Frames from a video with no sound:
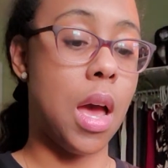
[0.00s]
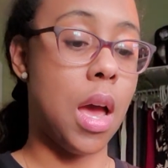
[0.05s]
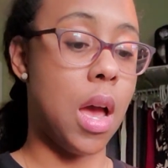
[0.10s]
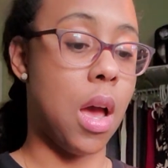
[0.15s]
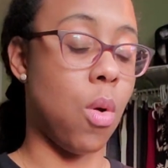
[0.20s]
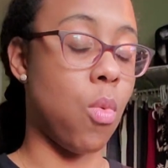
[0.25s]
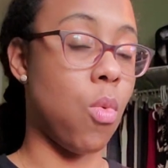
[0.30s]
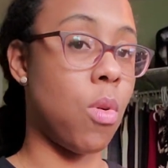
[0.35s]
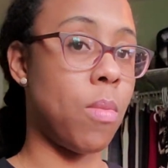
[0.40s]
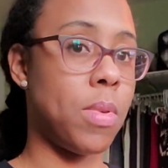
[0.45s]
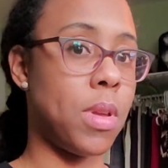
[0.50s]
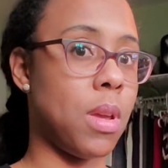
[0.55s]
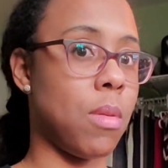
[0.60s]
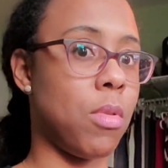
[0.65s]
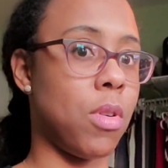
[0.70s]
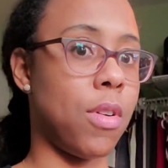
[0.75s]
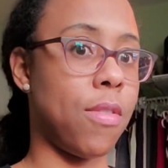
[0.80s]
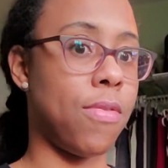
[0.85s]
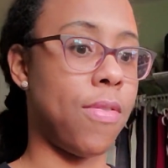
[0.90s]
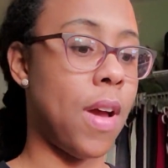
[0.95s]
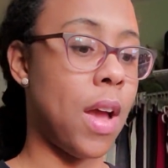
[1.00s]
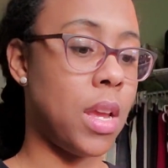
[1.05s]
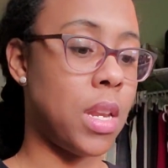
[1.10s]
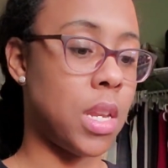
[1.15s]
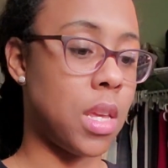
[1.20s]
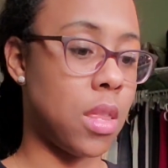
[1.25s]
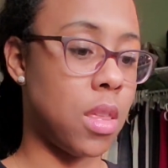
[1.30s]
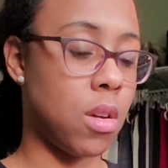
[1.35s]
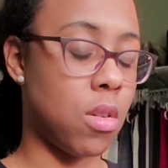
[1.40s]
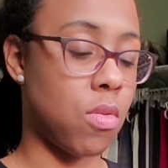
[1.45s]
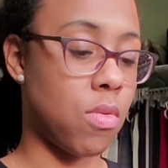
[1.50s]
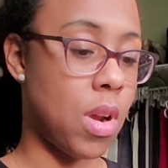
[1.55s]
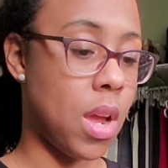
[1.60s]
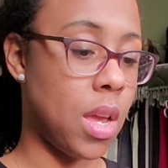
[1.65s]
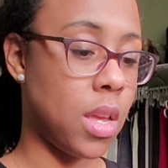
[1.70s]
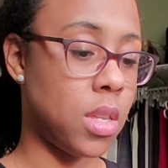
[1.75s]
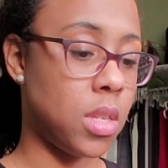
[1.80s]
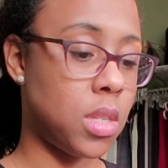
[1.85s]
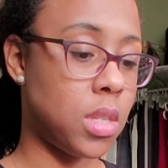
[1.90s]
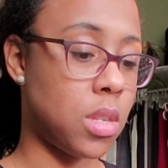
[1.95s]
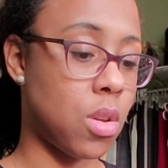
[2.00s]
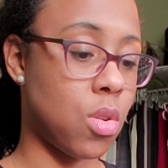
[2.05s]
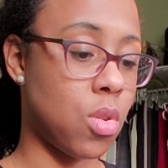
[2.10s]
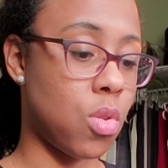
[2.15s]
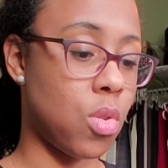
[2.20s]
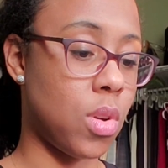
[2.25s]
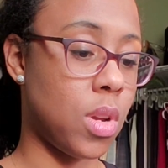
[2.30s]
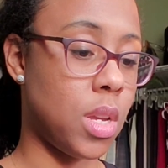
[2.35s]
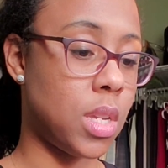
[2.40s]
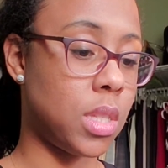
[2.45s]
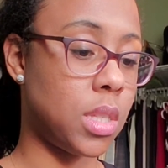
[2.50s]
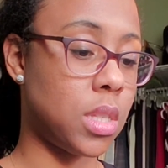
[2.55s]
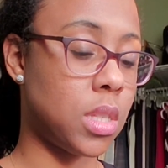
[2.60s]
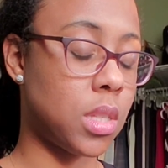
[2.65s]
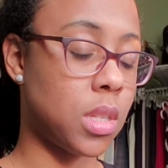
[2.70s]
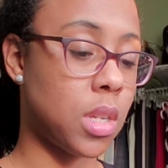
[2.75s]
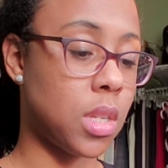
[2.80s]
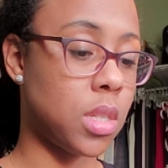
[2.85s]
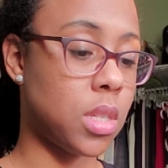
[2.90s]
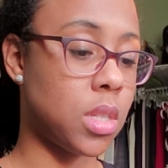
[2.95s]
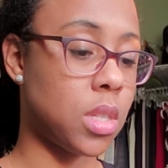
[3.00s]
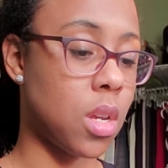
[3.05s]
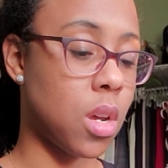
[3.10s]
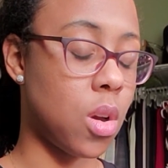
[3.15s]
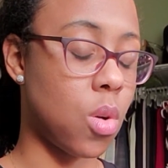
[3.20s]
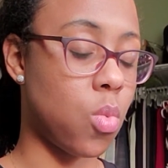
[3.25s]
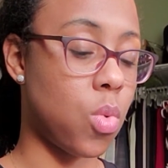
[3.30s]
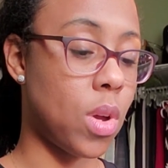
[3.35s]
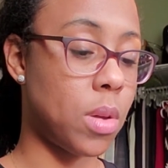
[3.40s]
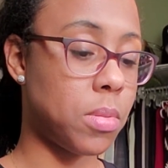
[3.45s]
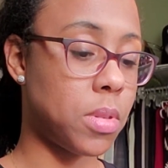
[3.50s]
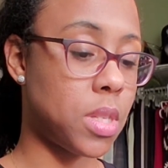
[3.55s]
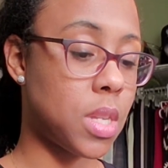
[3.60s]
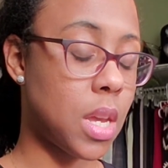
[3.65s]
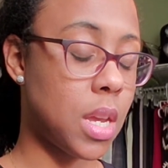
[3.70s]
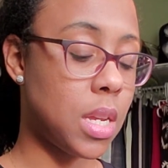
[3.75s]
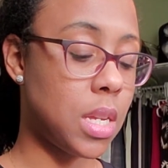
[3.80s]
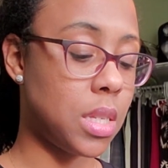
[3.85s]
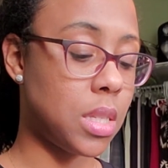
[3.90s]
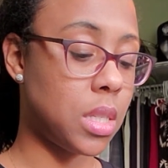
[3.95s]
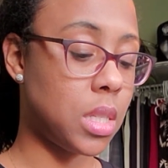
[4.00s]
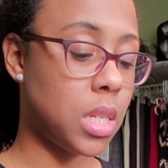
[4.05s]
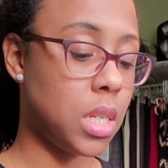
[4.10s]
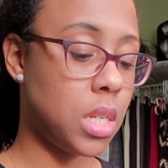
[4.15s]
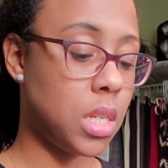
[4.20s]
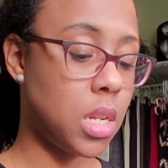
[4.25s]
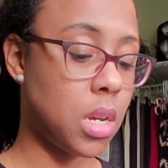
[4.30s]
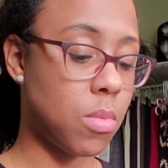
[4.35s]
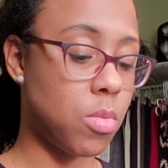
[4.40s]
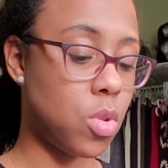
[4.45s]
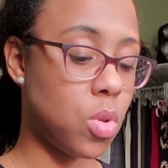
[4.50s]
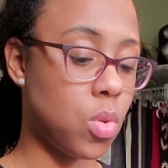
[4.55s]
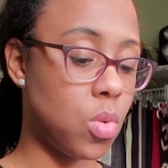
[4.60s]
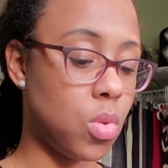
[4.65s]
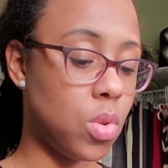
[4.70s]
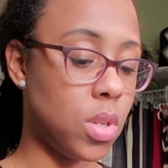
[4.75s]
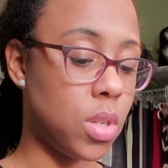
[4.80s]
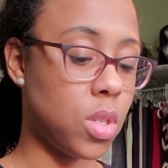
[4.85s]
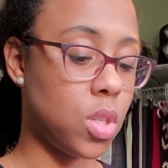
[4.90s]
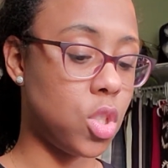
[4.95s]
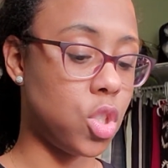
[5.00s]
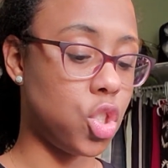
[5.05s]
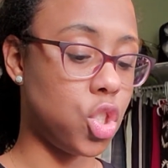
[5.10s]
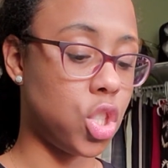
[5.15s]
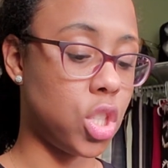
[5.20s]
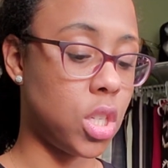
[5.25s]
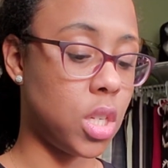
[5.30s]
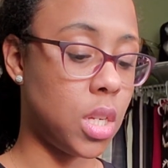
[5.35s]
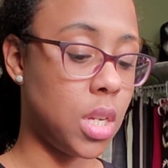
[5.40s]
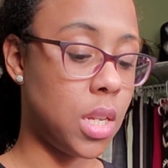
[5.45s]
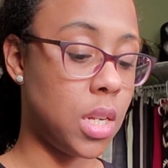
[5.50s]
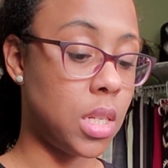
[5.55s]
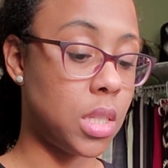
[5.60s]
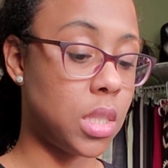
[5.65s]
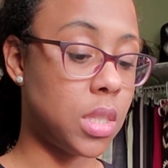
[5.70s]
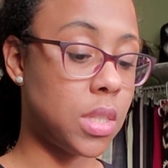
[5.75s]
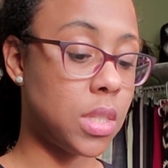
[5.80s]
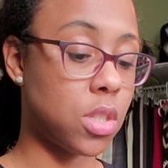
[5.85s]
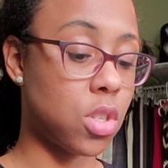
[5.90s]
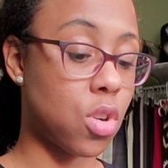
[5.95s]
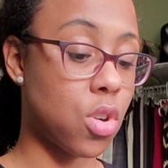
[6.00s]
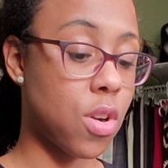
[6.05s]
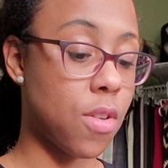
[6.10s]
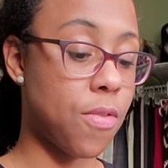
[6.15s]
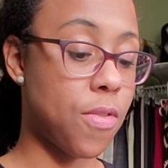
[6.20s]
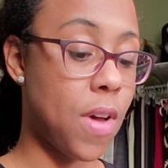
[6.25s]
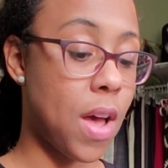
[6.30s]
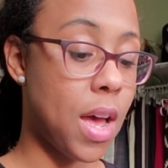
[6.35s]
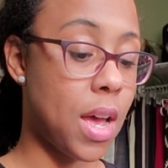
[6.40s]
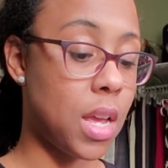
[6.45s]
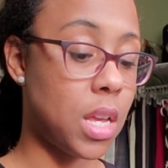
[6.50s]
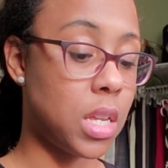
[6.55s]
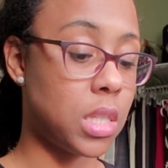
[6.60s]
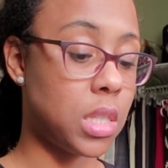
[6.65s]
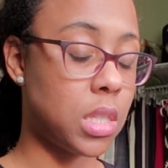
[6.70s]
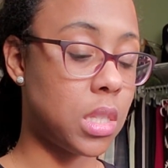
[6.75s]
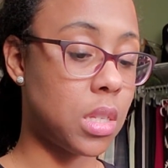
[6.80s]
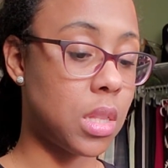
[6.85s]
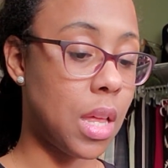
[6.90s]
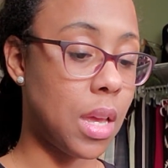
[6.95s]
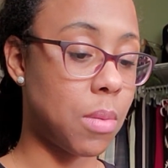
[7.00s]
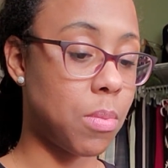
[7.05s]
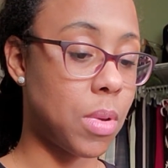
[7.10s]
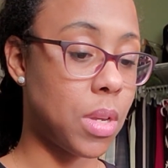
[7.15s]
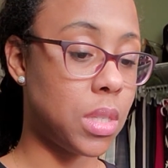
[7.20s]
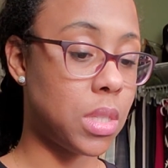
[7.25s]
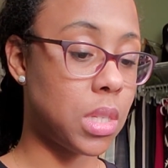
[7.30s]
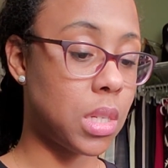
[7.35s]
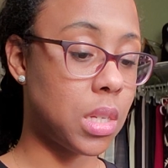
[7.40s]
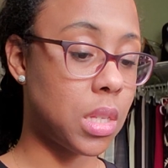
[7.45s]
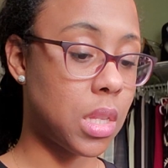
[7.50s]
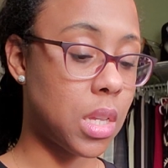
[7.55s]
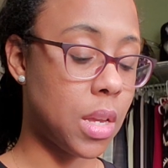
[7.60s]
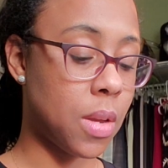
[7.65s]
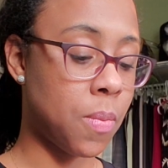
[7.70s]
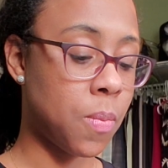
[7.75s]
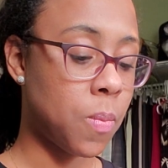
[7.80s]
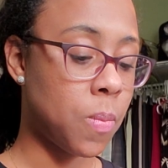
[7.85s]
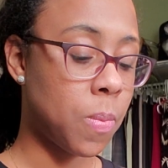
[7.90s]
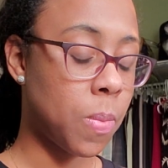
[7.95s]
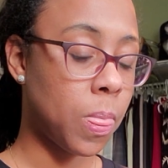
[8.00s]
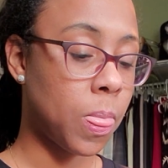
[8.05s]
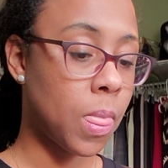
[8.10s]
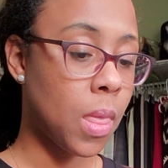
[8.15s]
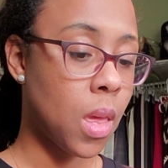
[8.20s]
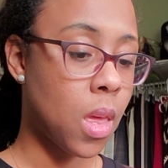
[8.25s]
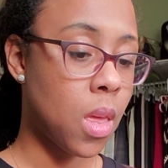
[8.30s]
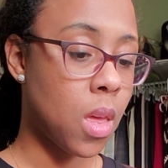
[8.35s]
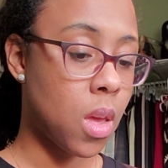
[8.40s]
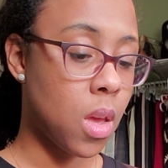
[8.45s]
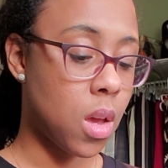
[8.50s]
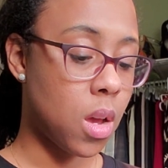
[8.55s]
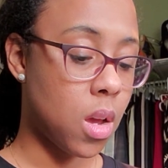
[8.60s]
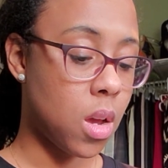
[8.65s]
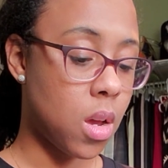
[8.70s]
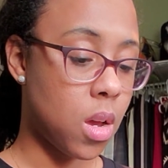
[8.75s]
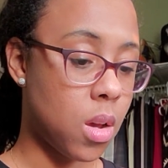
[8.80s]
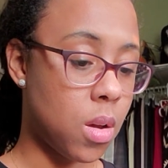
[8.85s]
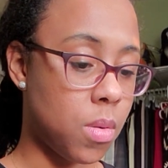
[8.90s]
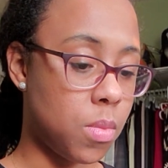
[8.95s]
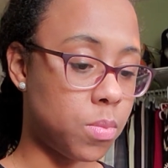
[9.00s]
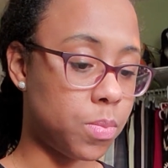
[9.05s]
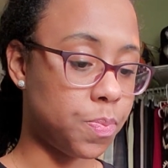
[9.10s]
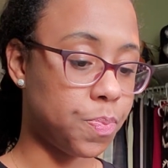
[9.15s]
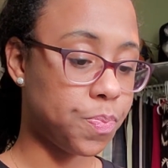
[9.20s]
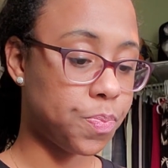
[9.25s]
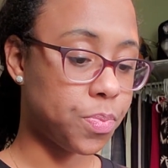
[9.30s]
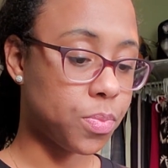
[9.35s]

I won't be able to find it though, right? So it's a website. It's EWG, and it certifies like basically Skin